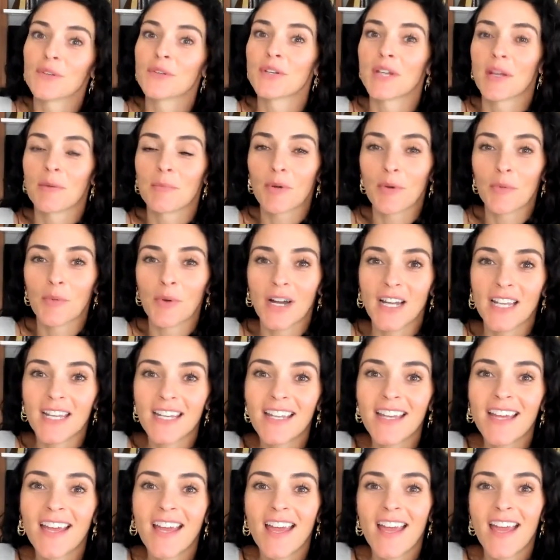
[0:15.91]
Number one,
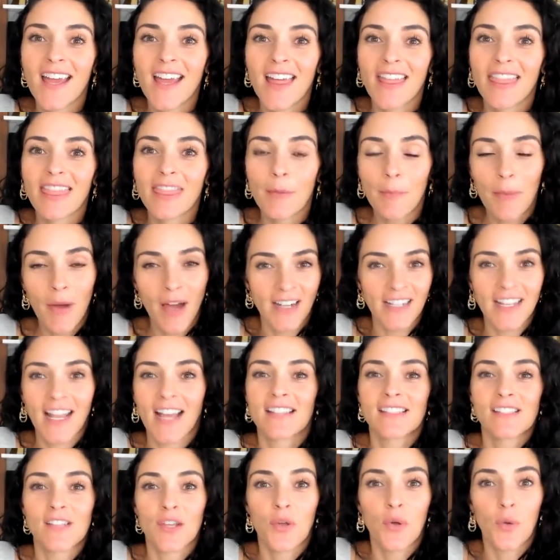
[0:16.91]
the
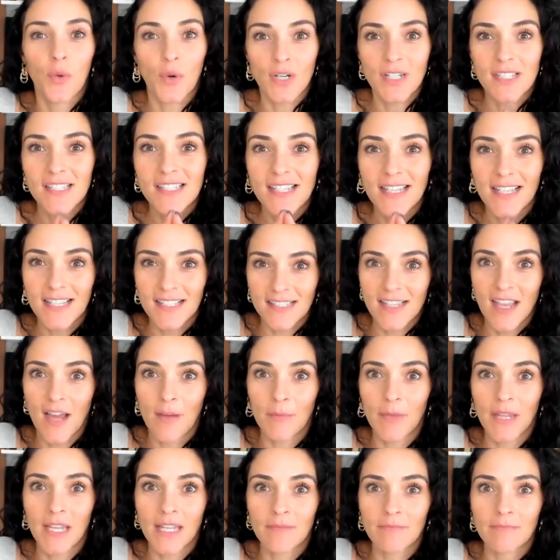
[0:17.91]
podcasting course is
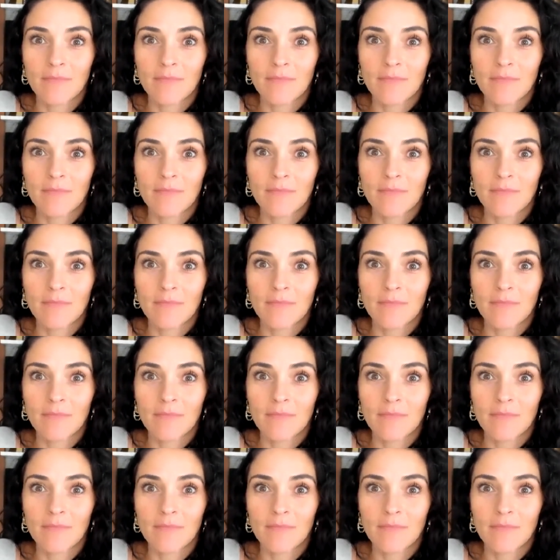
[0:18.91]
coming.